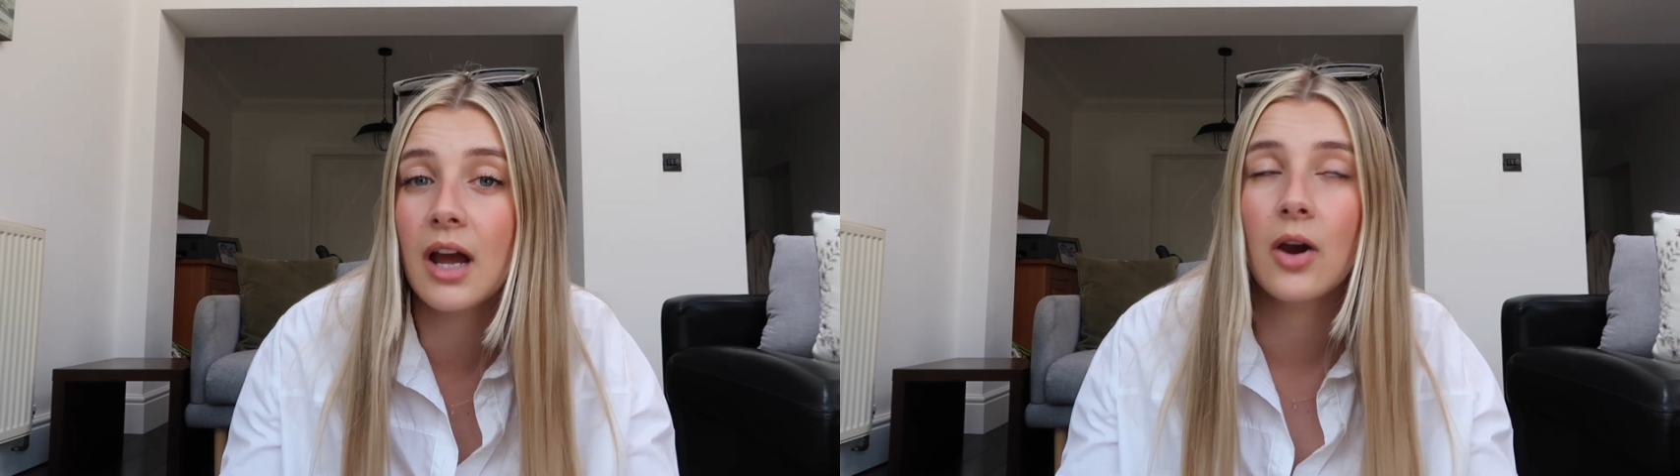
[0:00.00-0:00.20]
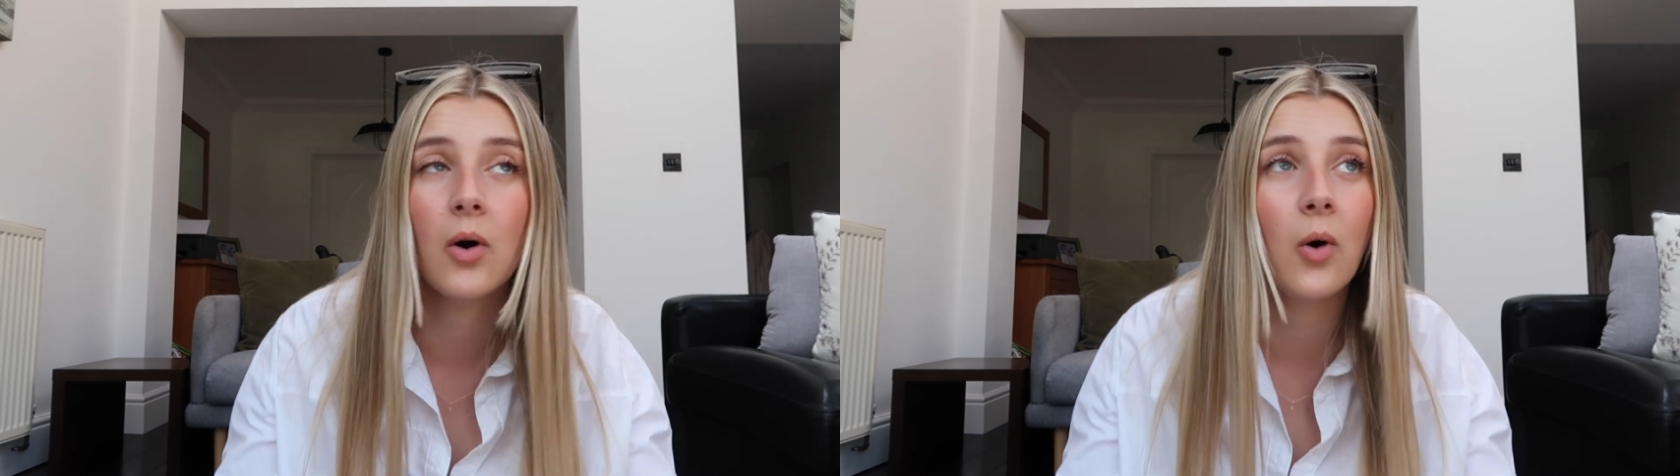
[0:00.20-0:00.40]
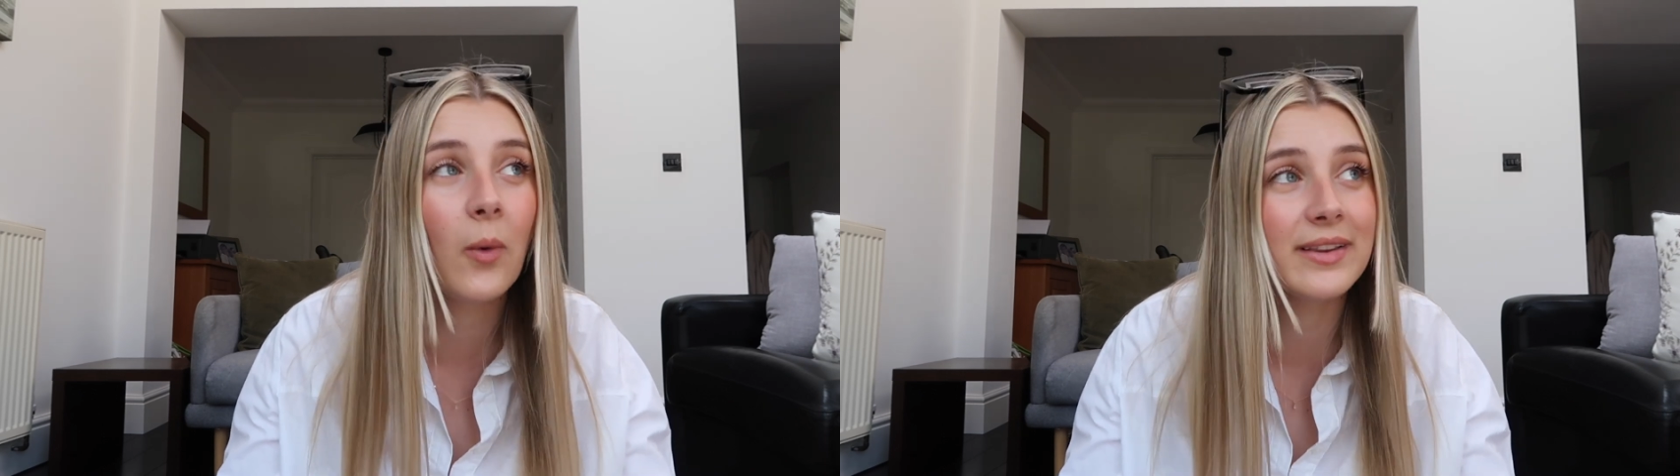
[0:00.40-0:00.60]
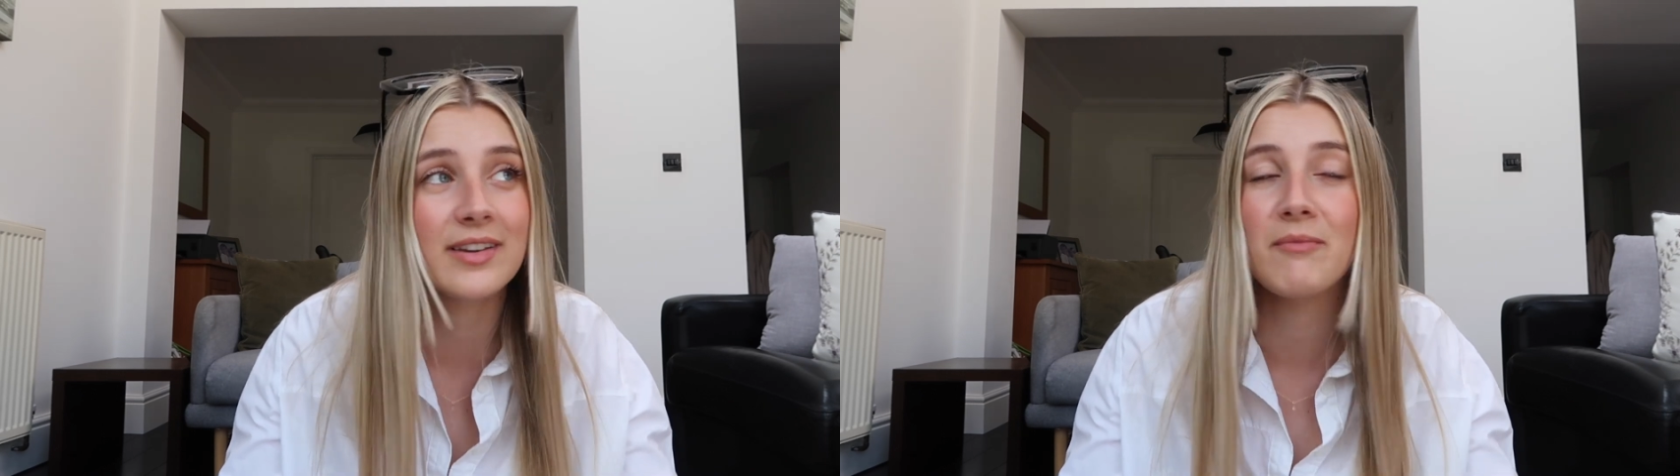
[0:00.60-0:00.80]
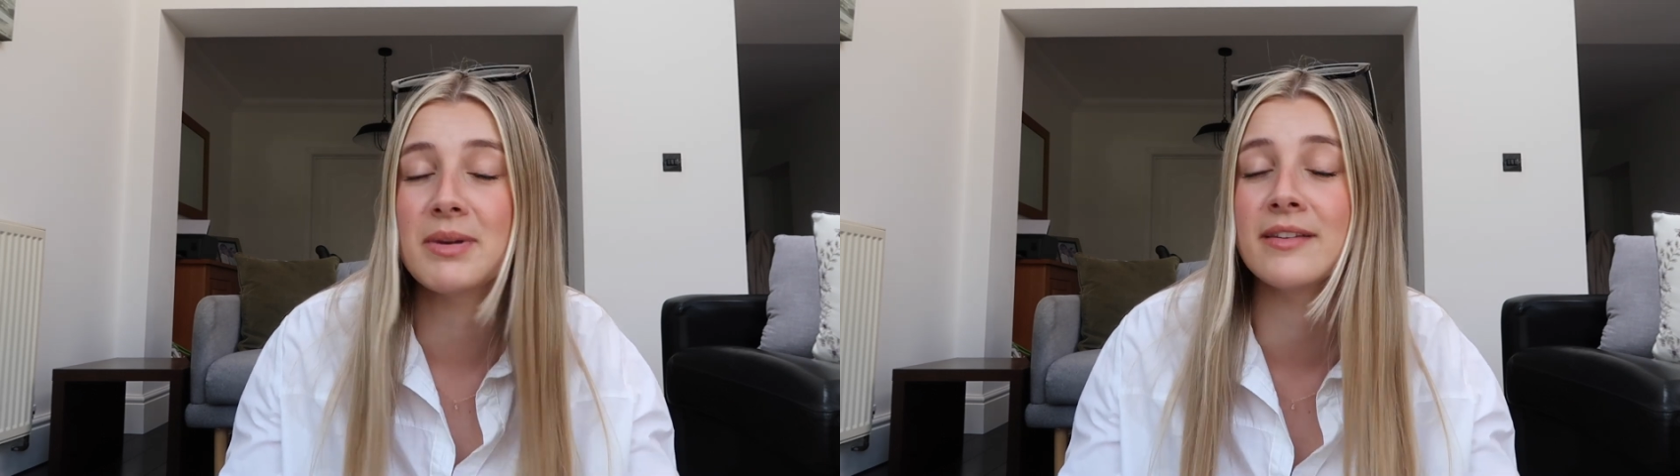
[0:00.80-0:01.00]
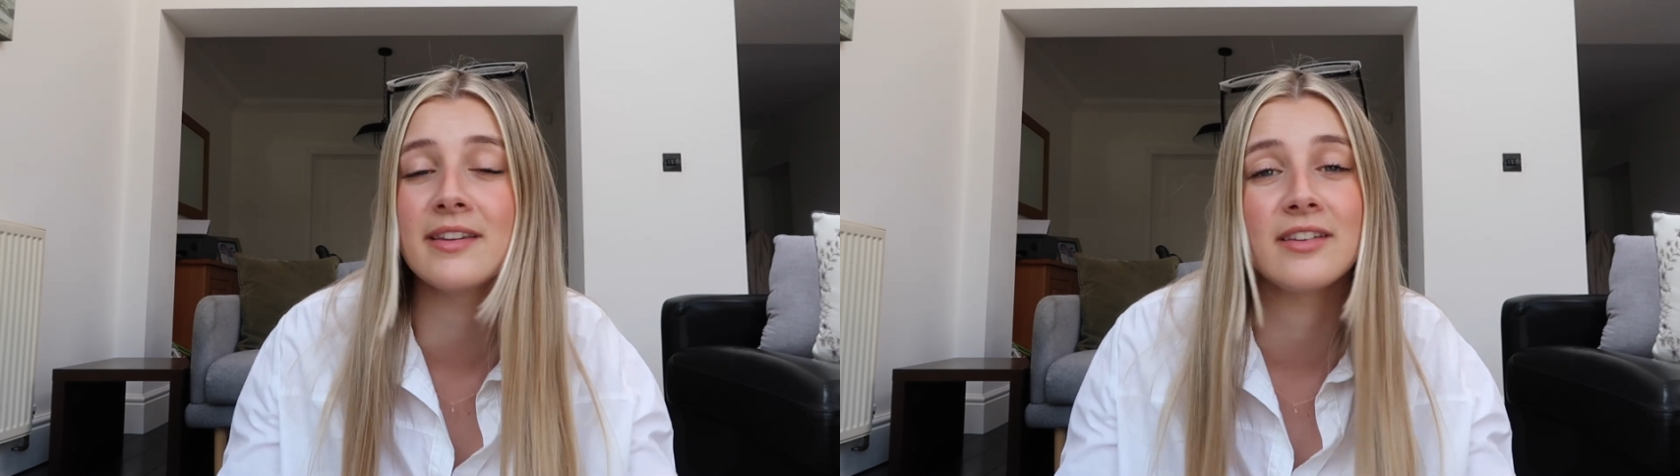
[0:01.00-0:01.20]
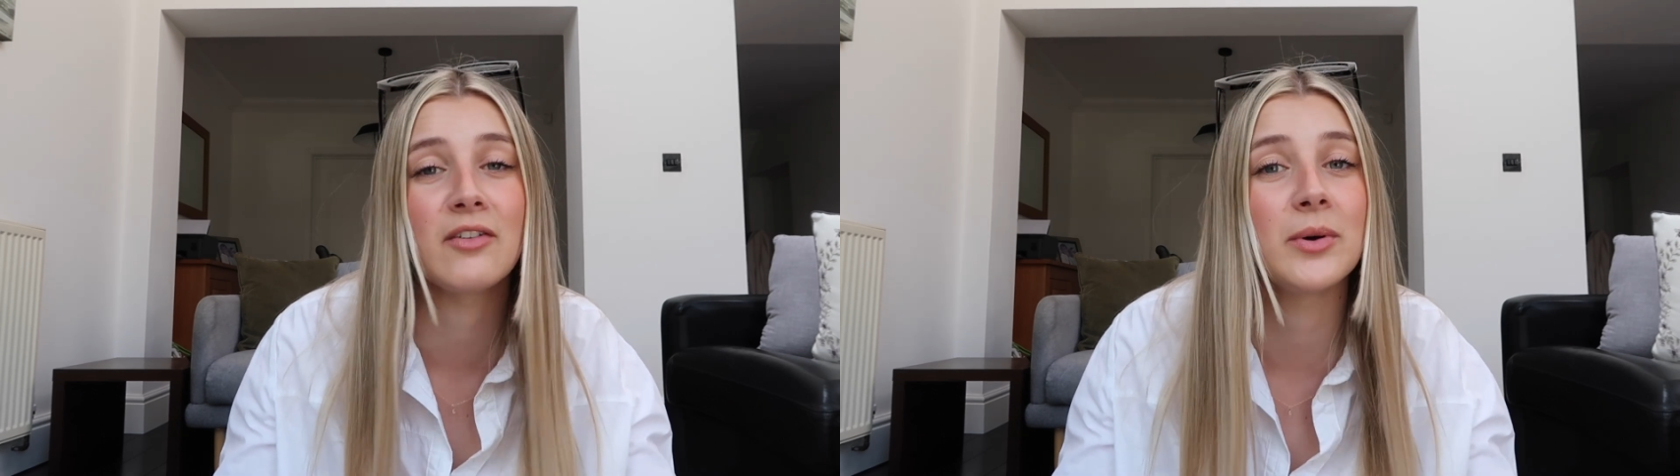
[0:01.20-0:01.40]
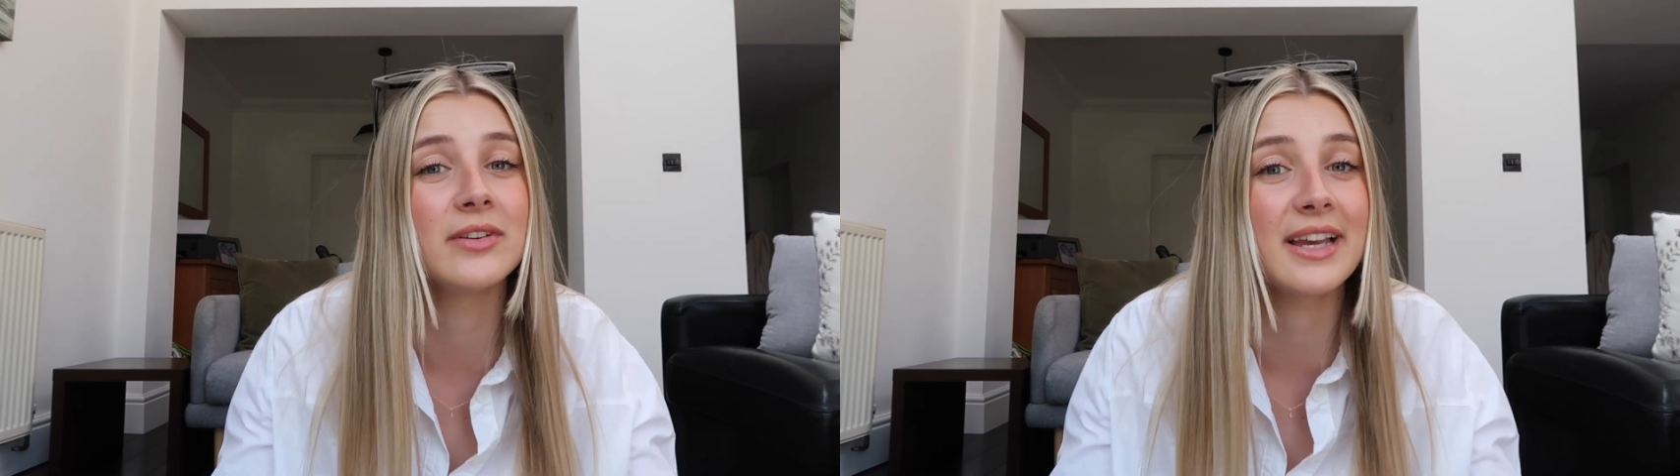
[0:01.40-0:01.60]
I always have been since
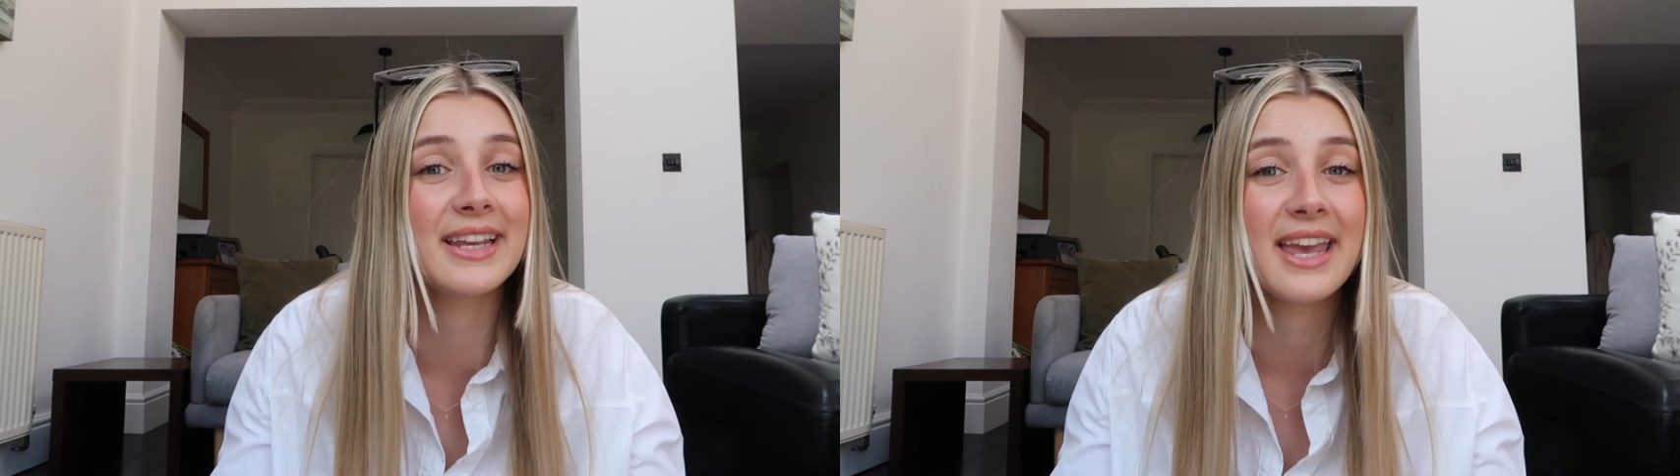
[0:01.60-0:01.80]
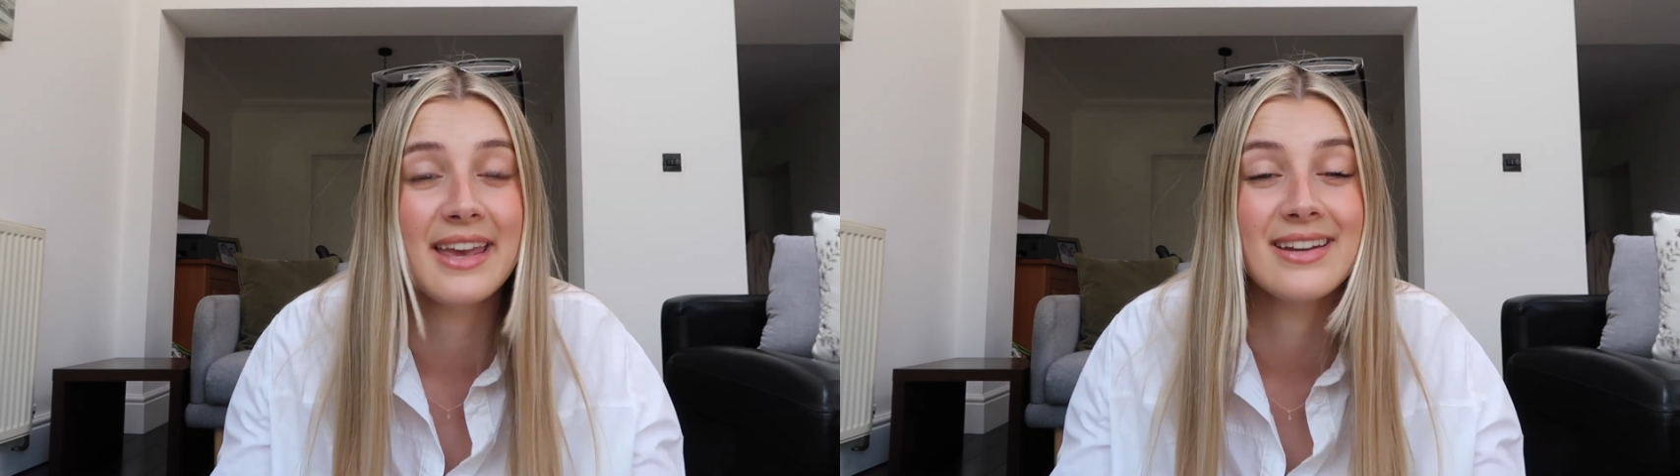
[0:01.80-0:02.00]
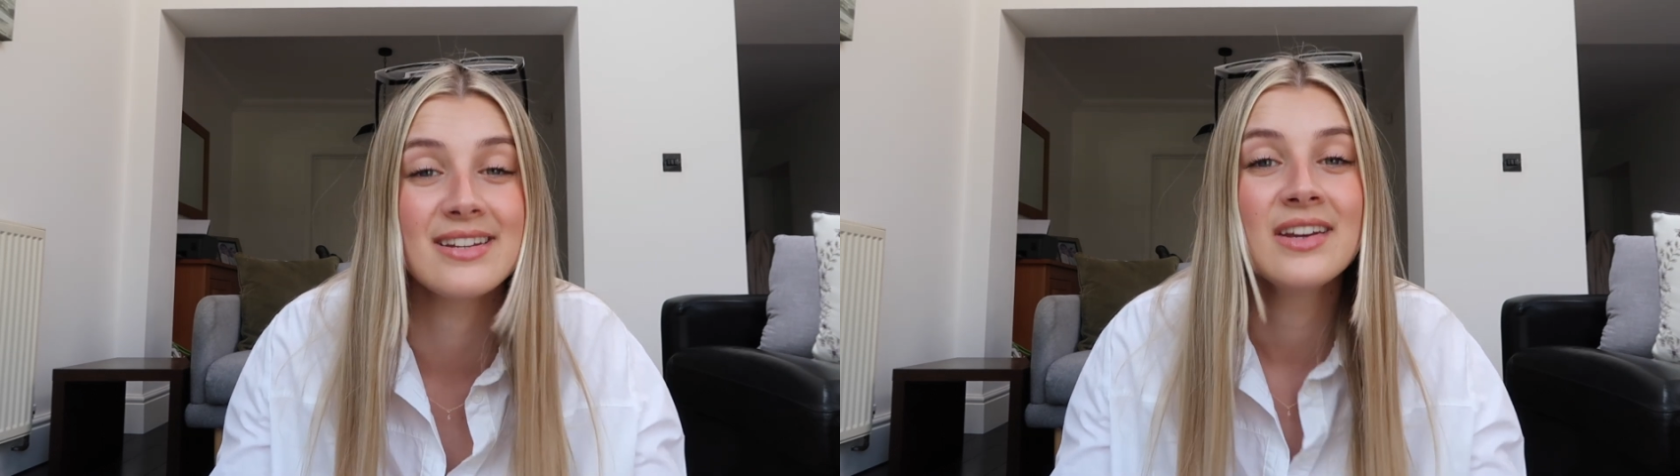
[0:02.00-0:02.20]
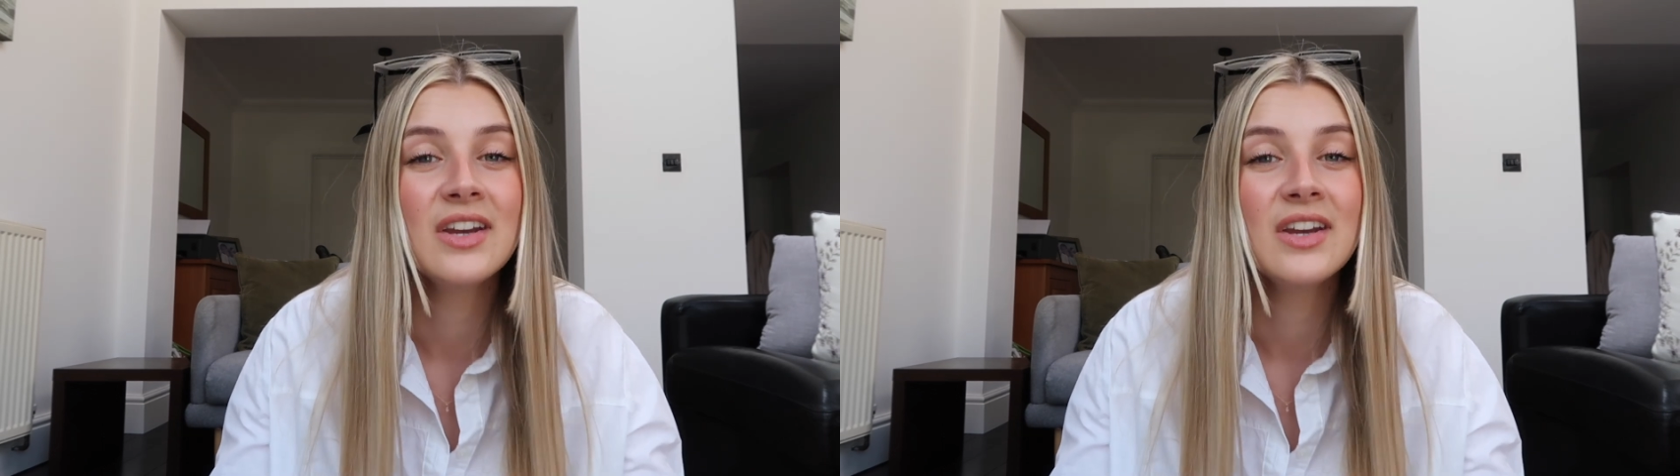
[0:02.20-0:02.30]
I was a kid.